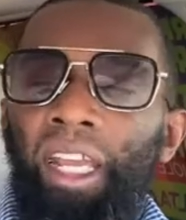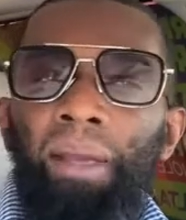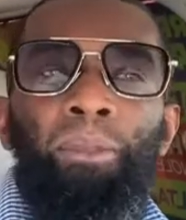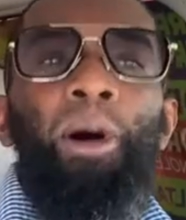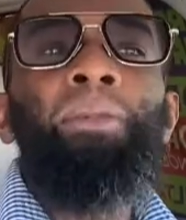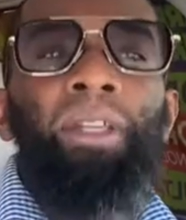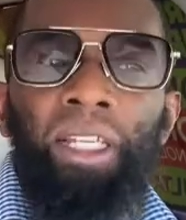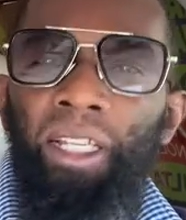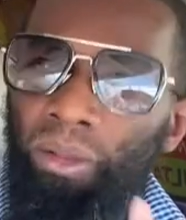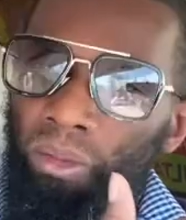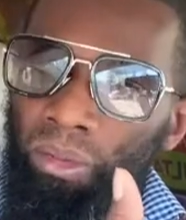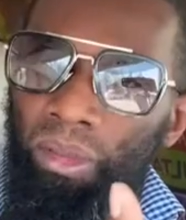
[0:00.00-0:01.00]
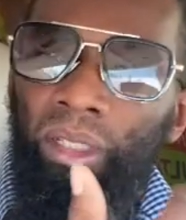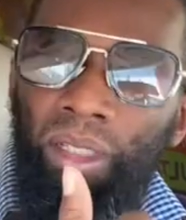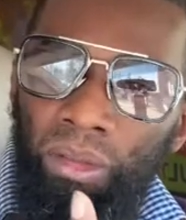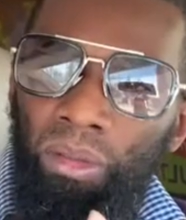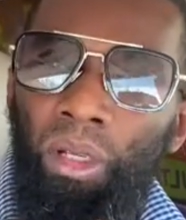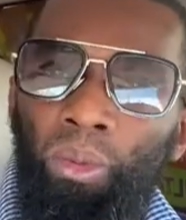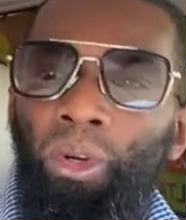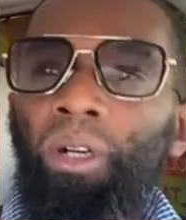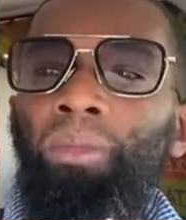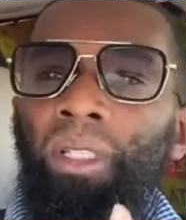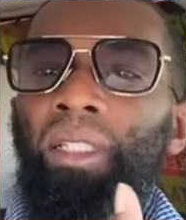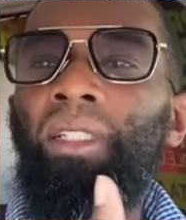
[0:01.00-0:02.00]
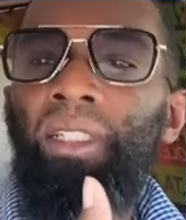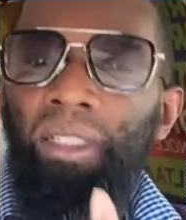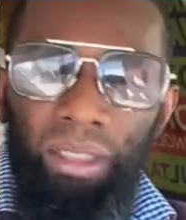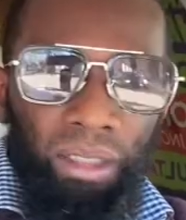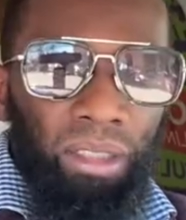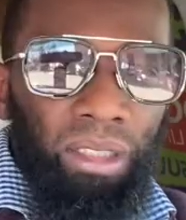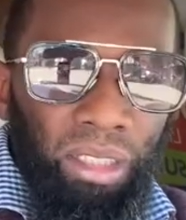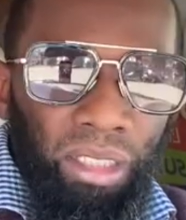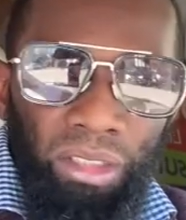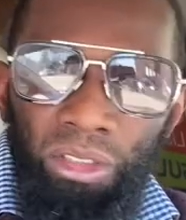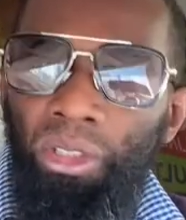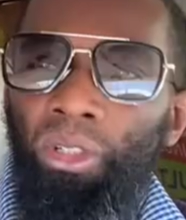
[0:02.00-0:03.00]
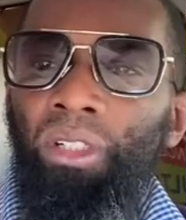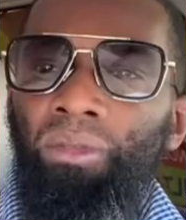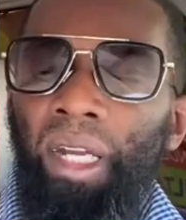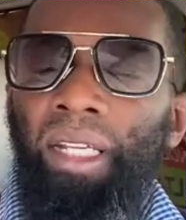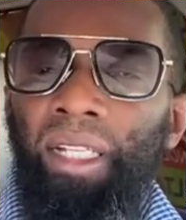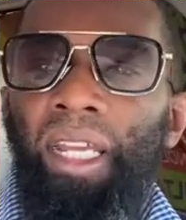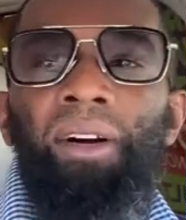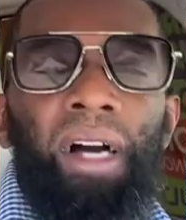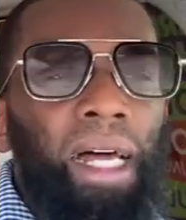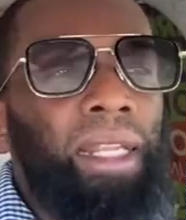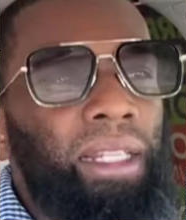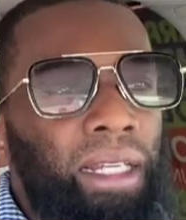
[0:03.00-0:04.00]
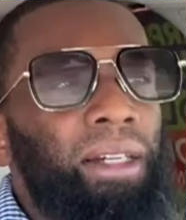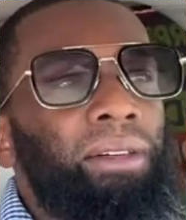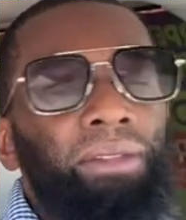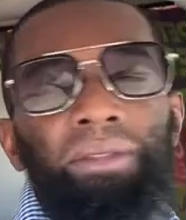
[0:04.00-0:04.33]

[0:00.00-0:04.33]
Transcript: moment, and what we enjoying right now. I love